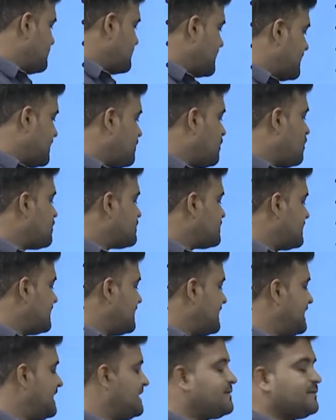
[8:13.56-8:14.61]
cannot
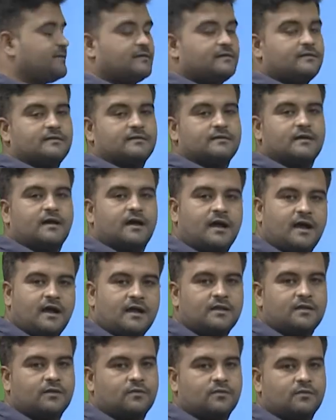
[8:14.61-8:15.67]
eat
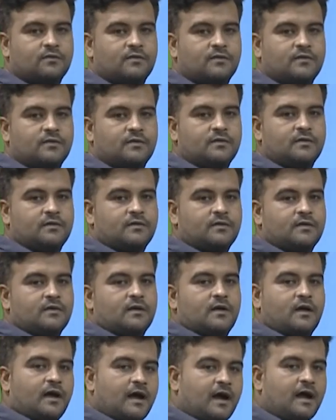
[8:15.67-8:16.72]
Arnav.
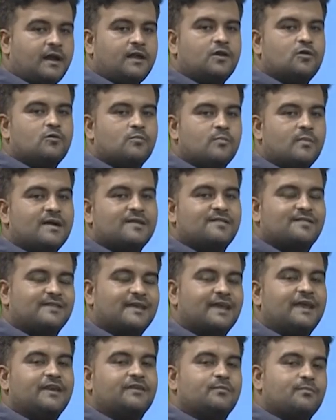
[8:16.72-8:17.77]
Arnav must
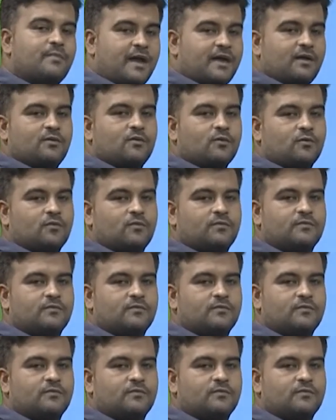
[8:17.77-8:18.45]
eat mango.